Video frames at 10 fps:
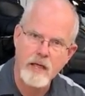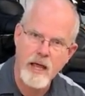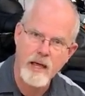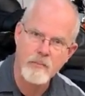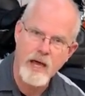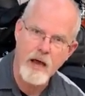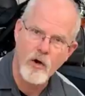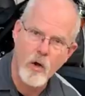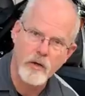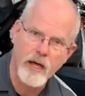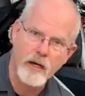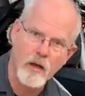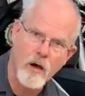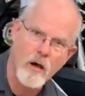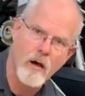Came down all night
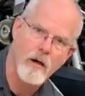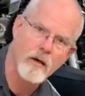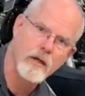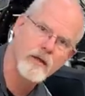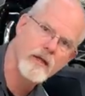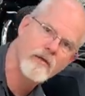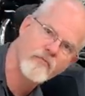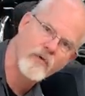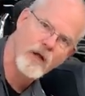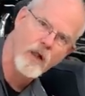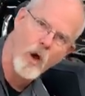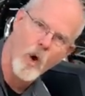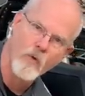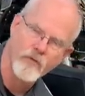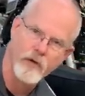long and then fell
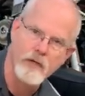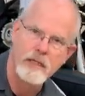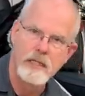over.